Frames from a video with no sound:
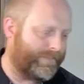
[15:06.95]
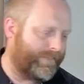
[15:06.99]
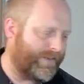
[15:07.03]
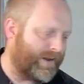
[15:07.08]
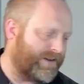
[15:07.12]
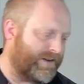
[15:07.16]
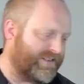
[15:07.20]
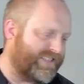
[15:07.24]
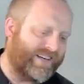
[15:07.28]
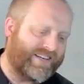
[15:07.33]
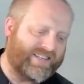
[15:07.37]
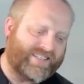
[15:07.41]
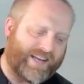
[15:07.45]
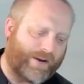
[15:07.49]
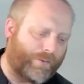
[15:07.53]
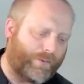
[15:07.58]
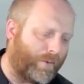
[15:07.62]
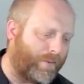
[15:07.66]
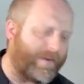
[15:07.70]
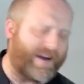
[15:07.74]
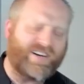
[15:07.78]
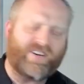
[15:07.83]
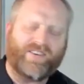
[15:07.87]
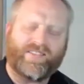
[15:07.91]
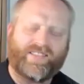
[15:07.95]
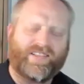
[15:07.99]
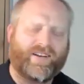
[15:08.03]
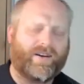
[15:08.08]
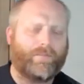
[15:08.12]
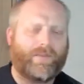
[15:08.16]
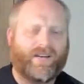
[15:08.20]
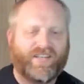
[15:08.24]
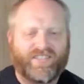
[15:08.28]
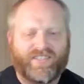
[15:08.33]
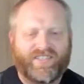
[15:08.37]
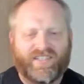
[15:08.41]
I was going to say remainder
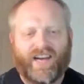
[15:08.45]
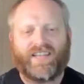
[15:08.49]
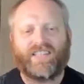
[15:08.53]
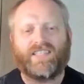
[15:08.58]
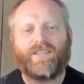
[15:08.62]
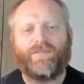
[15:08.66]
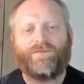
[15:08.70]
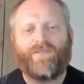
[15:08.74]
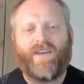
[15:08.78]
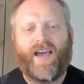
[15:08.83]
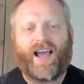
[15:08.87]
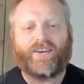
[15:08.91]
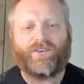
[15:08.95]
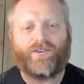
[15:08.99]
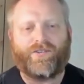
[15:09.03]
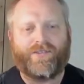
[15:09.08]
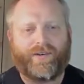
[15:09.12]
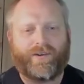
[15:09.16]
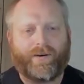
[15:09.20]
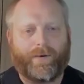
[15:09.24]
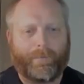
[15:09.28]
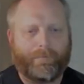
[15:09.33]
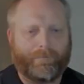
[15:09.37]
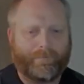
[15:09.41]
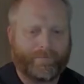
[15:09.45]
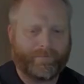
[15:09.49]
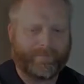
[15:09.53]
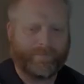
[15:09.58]
theorem, but it's not. It's the factor theorem.